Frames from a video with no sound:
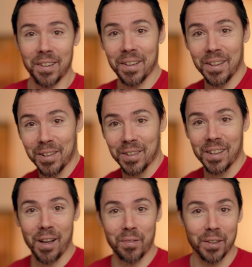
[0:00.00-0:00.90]
Look at this
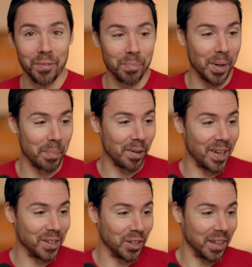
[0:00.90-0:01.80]
level of
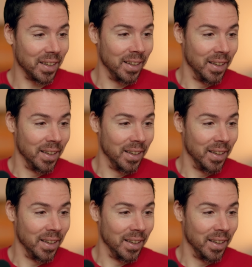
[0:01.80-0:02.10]
preparation.